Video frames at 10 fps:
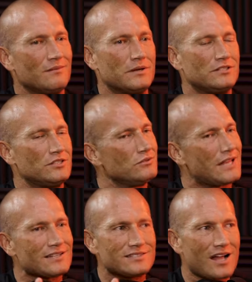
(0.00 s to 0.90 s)
But, dude,
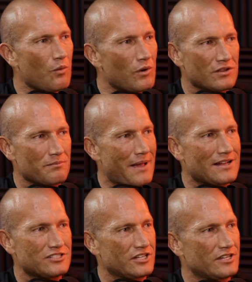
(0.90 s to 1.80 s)
that's not where the
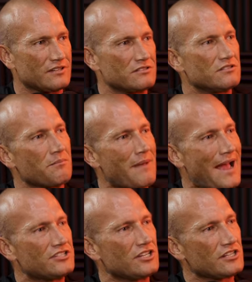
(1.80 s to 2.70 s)
magic is. The
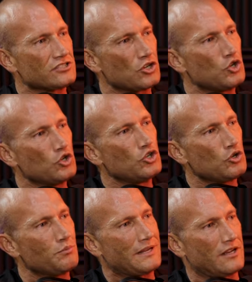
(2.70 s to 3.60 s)
magic is who
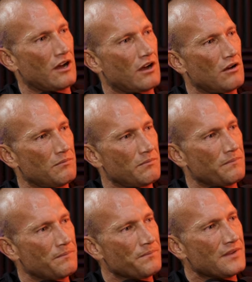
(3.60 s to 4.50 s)
you become
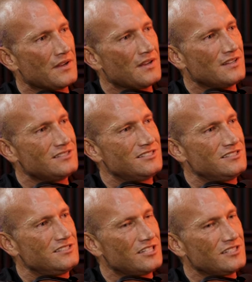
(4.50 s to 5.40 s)

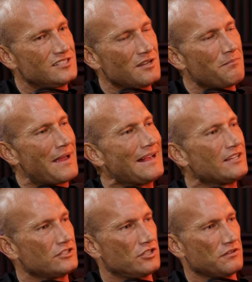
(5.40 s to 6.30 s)
to make
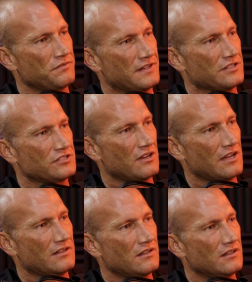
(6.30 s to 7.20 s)
it to the finish
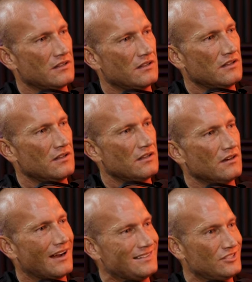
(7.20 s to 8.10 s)
line. Yeah.
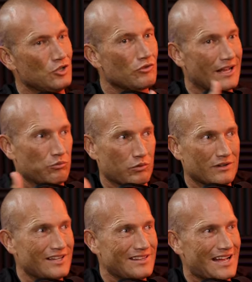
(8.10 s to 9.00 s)
Like, dude, like,
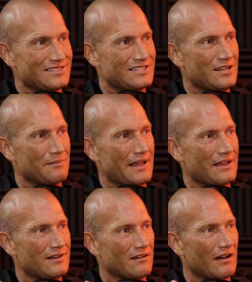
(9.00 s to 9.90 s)
really, that's it,
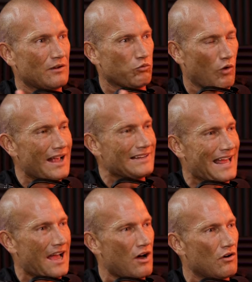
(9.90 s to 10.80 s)
man. Like, right
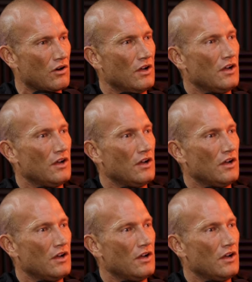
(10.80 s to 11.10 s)
now...